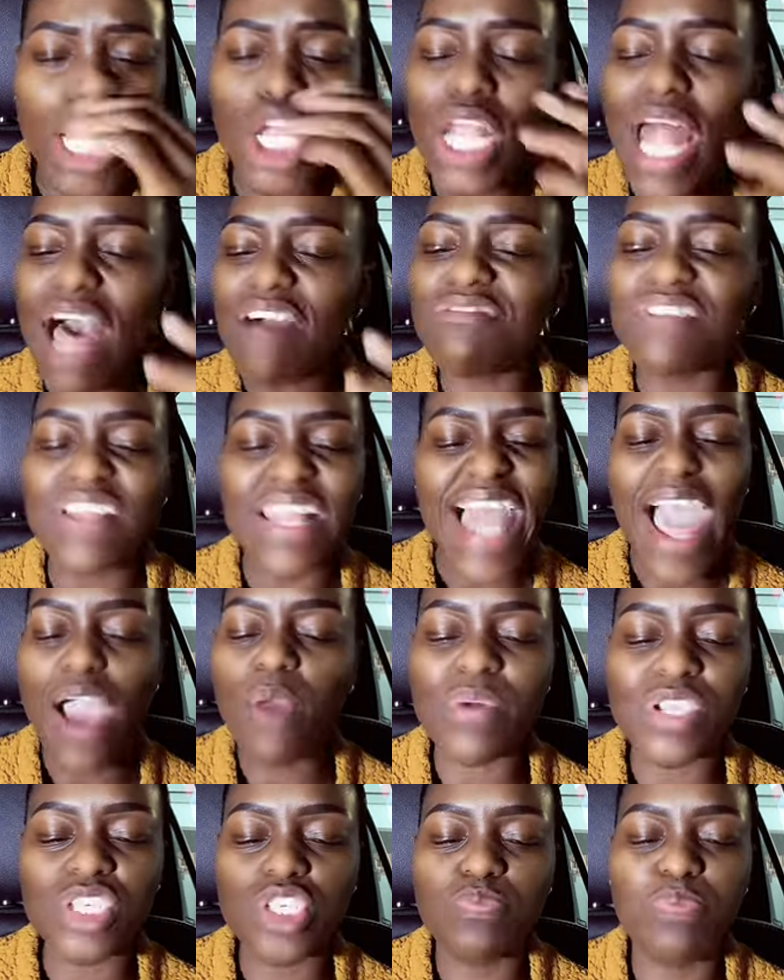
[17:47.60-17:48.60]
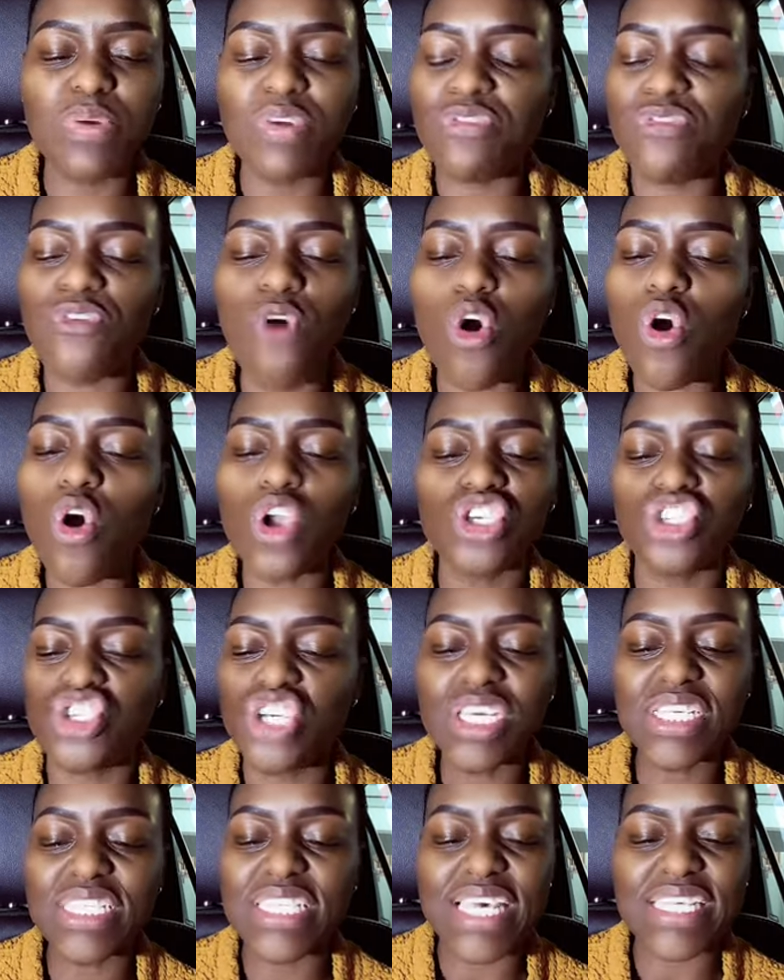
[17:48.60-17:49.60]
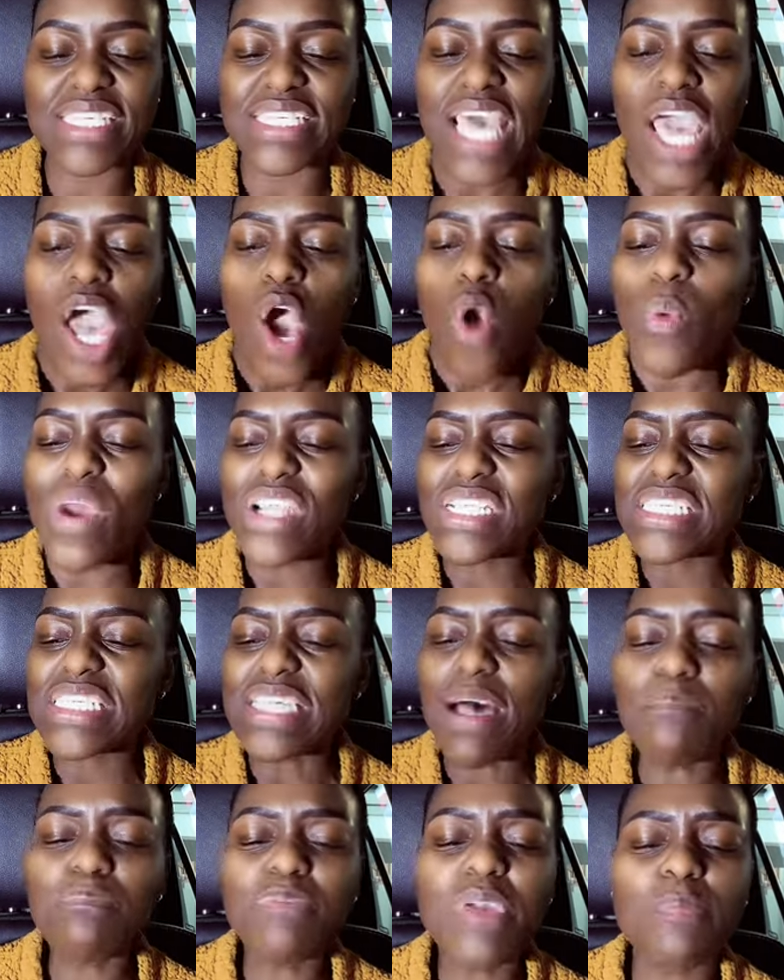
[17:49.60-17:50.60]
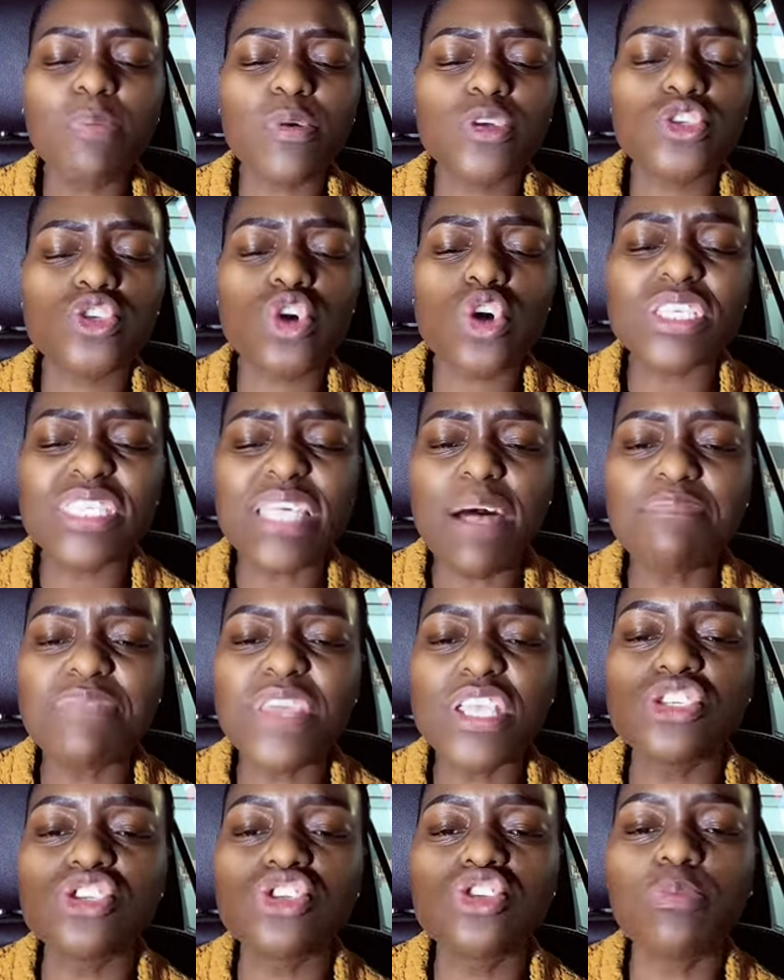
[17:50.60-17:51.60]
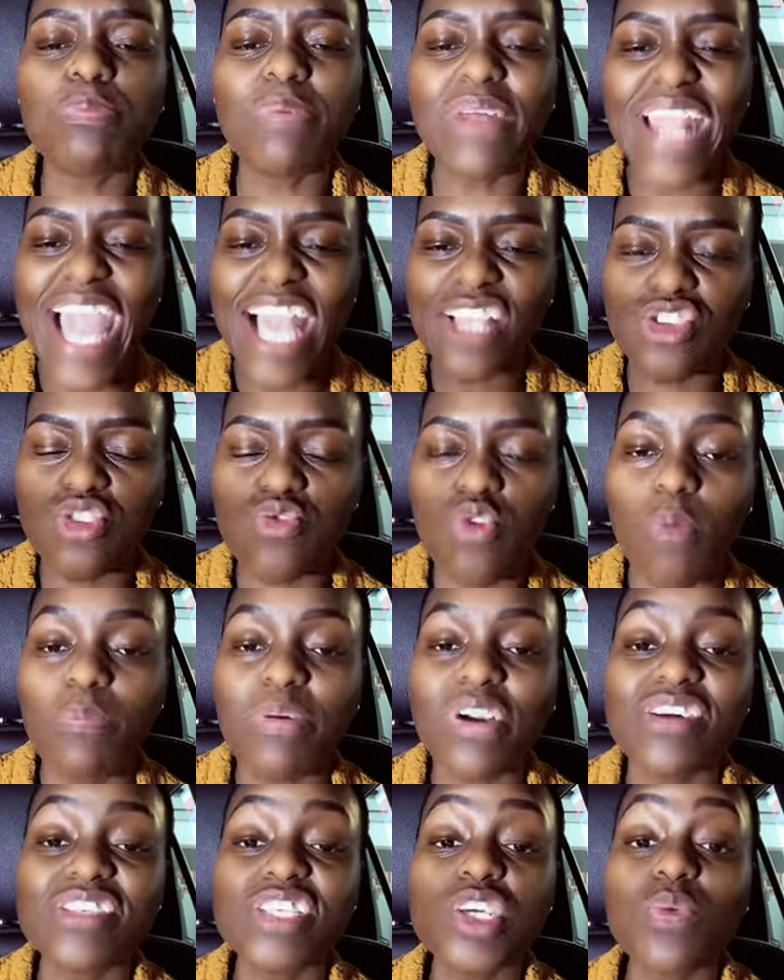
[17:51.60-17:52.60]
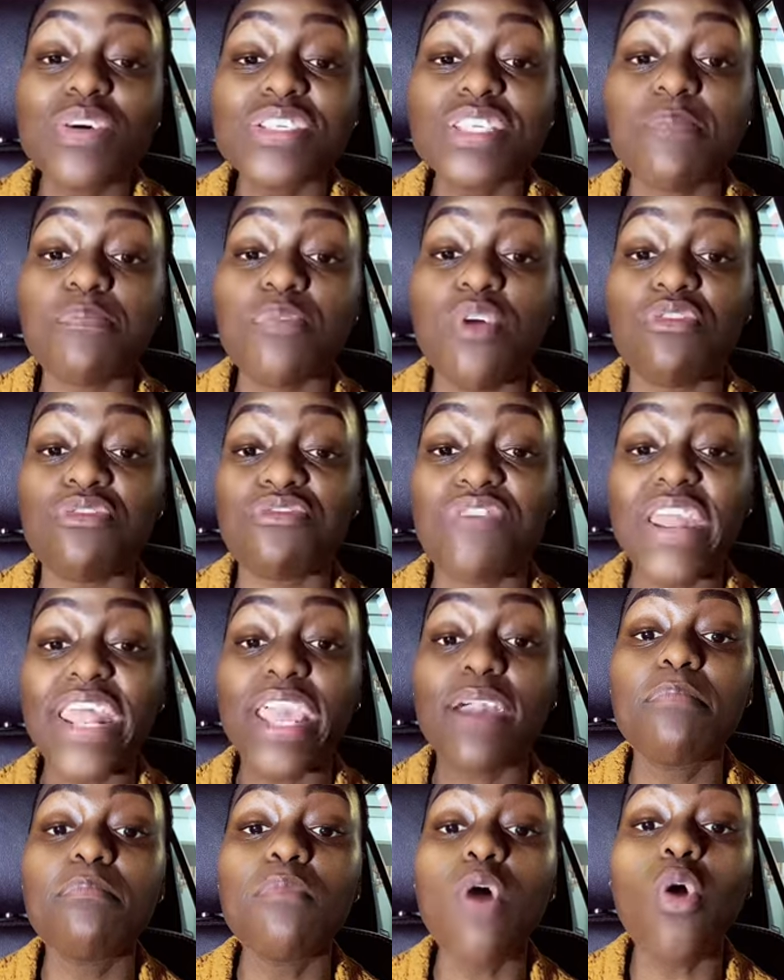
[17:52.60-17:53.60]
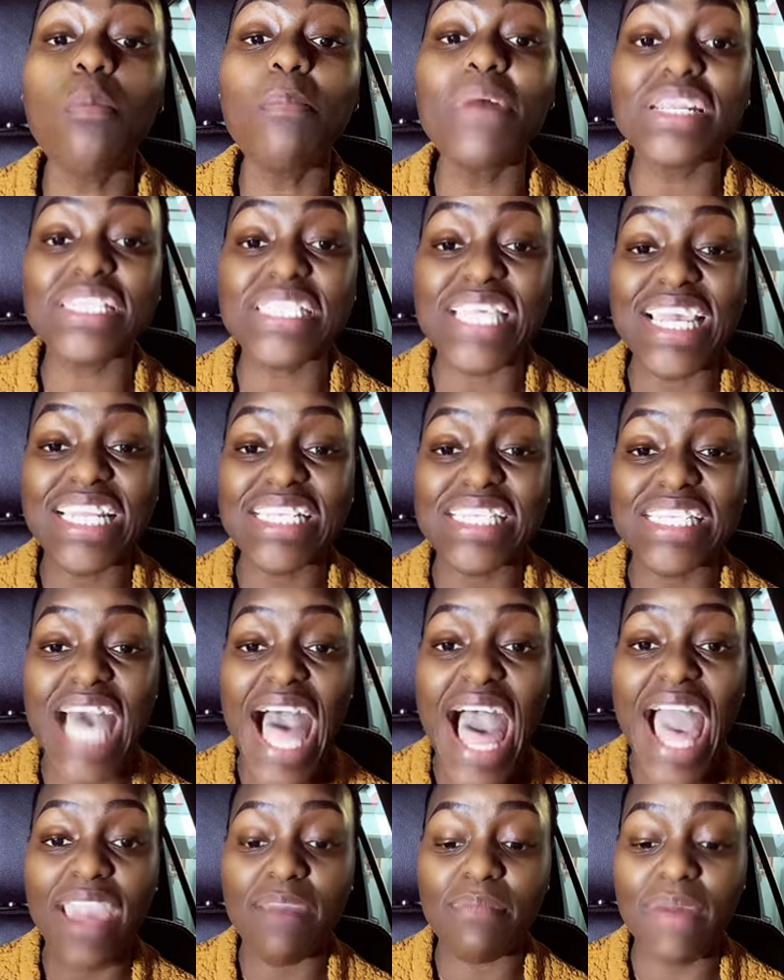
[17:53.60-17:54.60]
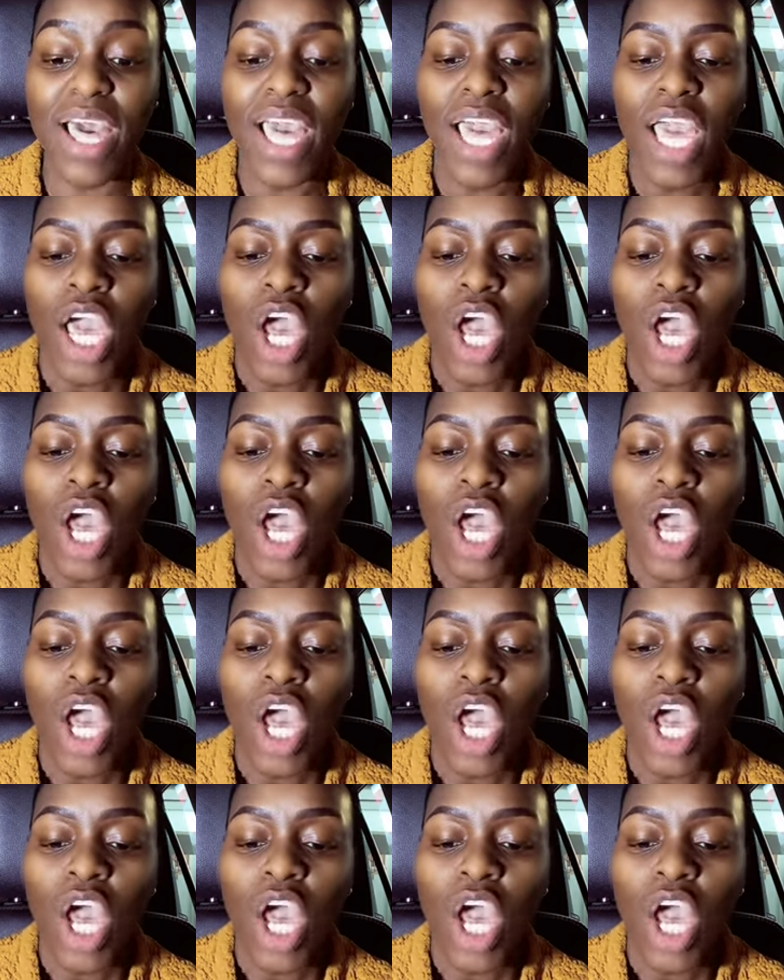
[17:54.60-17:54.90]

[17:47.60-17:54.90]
a love language before Jesus, when some people saw something supernatural, because it was a prophetic moment in time,